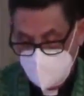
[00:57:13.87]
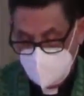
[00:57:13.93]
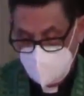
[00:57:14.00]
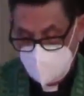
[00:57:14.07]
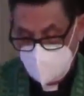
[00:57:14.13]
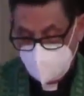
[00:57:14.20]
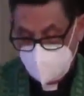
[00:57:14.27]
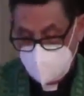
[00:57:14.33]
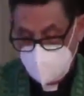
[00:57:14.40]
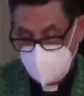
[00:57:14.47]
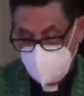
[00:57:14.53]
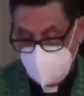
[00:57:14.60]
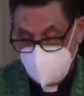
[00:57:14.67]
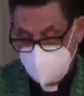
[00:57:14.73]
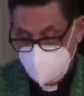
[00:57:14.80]
Loving
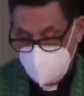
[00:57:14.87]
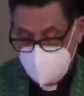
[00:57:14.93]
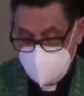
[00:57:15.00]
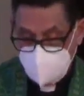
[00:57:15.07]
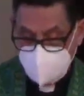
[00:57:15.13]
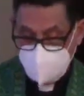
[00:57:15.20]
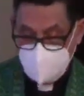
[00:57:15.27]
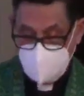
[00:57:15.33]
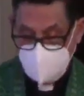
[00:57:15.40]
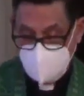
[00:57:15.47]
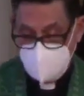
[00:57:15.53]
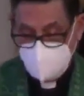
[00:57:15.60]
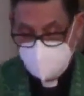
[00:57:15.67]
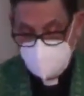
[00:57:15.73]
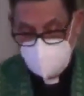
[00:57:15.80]
our enemies is a
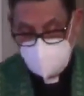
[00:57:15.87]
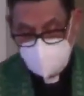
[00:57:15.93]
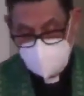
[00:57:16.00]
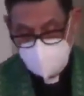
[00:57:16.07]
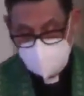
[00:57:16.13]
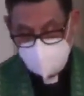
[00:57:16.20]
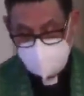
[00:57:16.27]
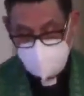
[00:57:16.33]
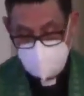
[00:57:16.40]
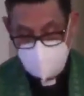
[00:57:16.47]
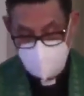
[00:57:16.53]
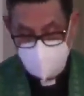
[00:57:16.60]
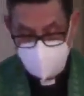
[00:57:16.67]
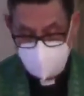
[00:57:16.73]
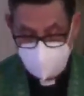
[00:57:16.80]
hard teaching to follow.